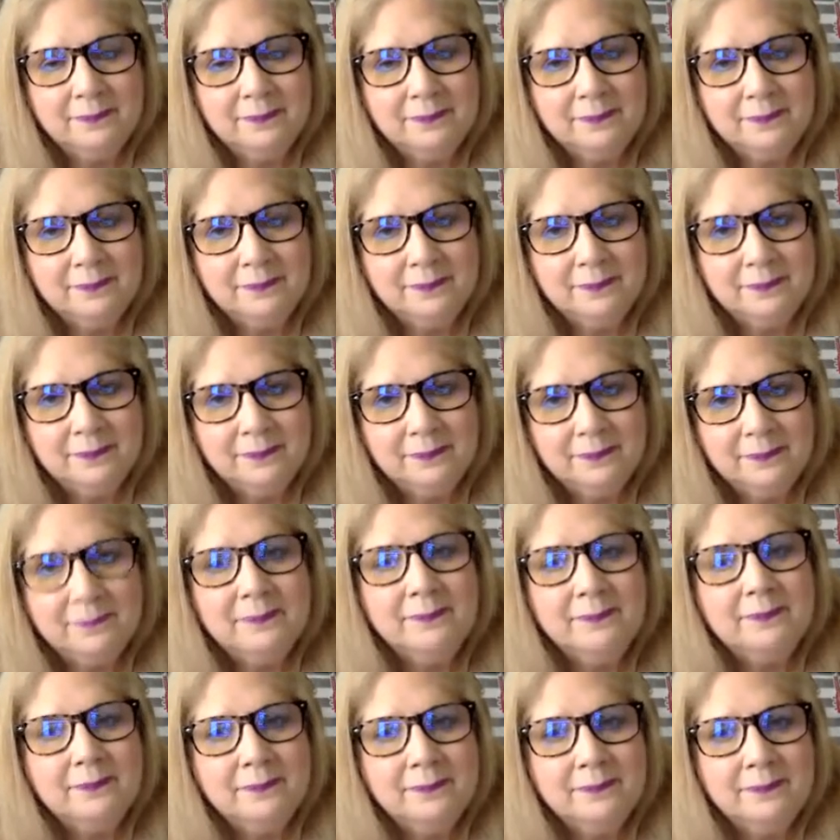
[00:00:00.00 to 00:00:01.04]

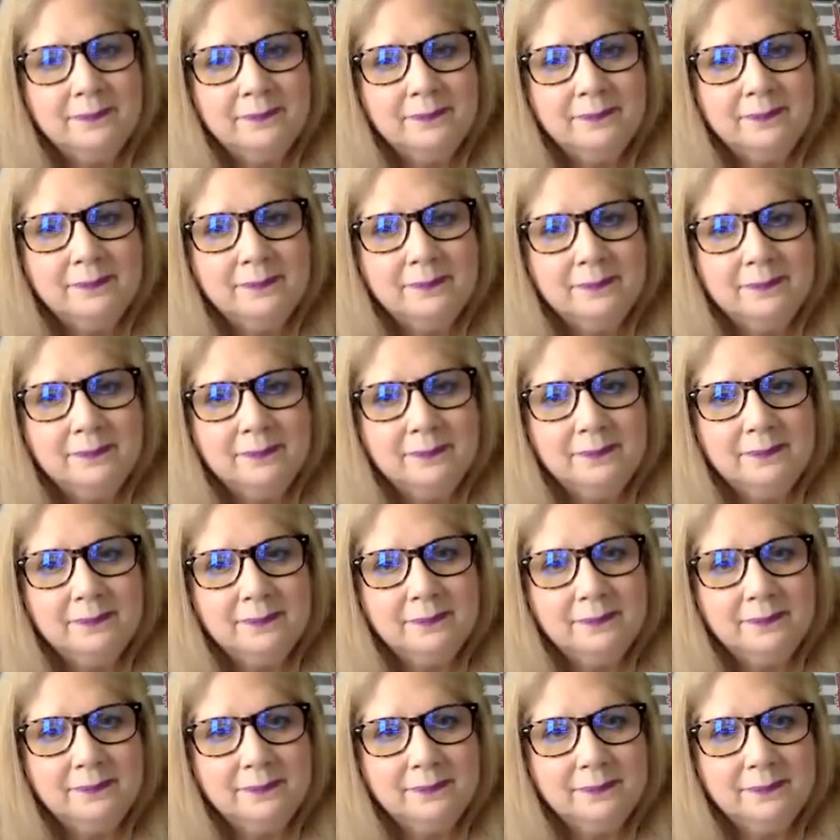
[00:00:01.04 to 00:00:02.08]

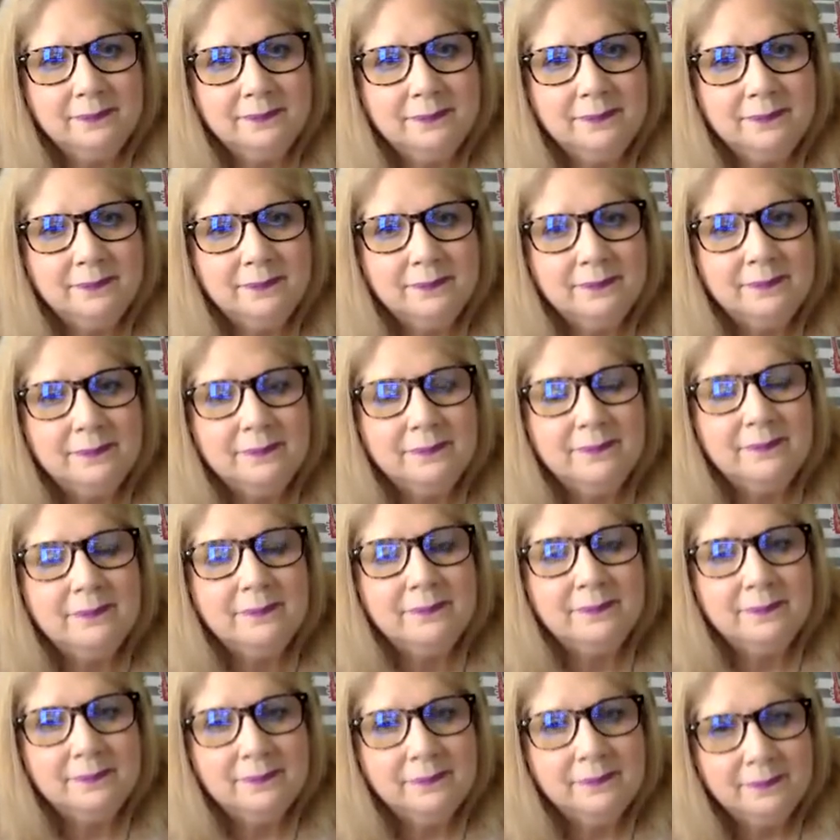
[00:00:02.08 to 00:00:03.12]

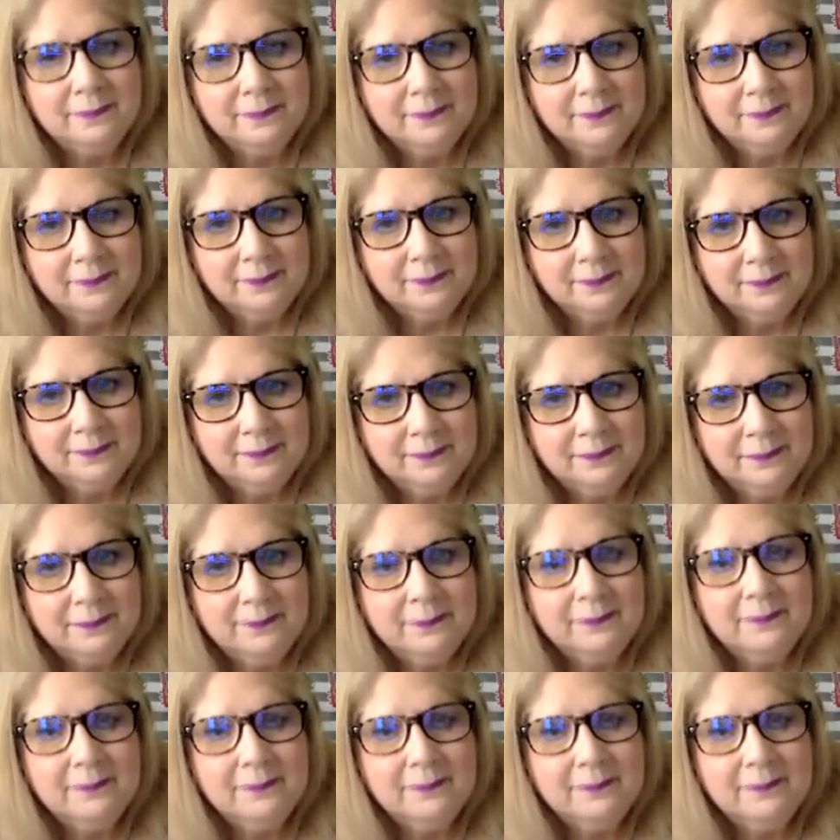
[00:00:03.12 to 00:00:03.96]
No words are spoken by the person on screen.